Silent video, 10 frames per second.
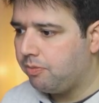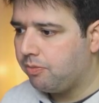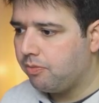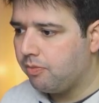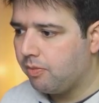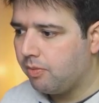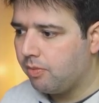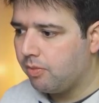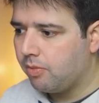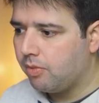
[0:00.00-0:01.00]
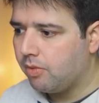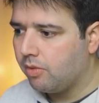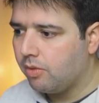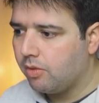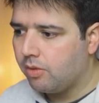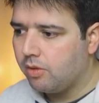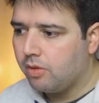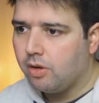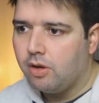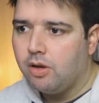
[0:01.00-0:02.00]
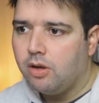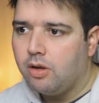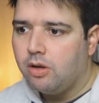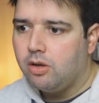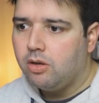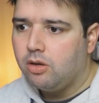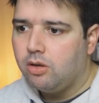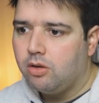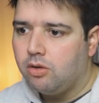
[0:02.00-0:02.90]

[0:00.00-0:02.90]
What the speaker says: Nobody speaks.